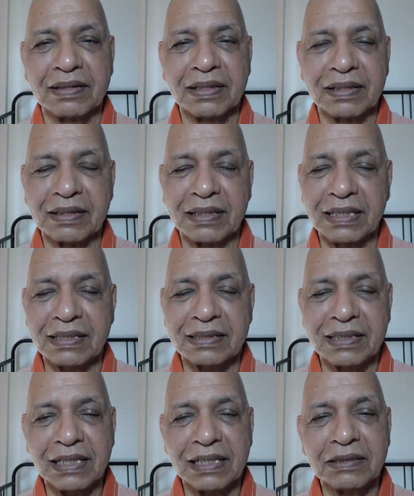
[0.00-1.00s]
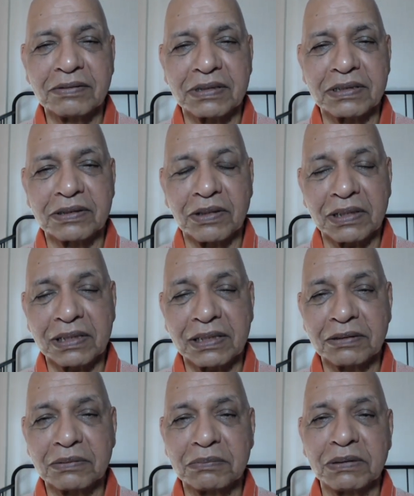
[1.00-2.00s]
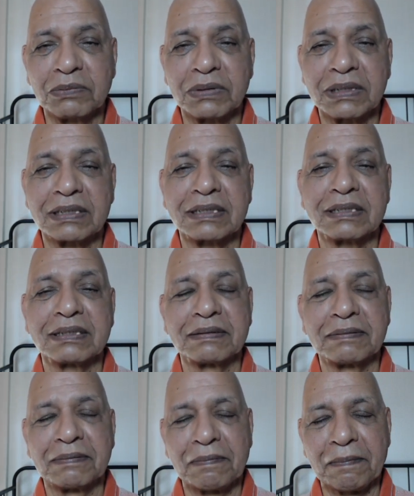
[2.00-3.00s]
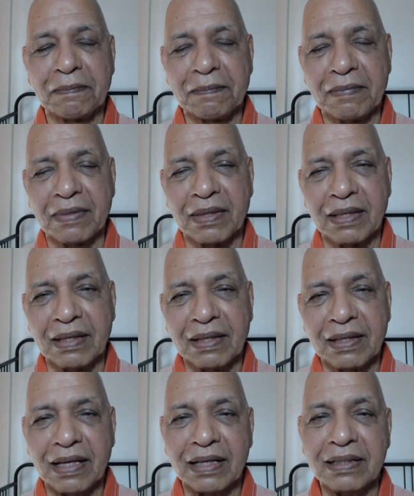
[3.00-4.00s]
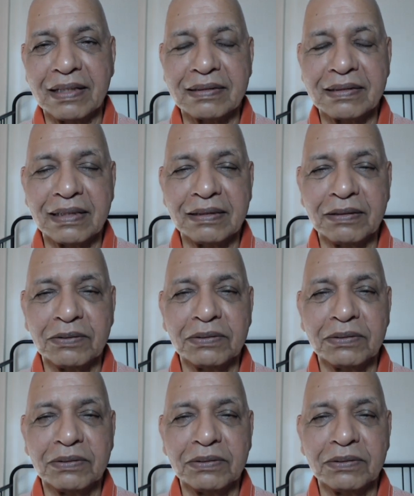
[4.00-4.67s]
A great saint was talking to me once, and he said,